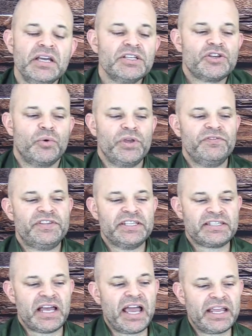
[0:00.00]
So we've
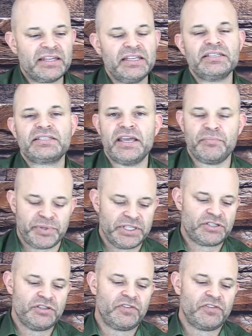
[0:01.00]
designed these templates.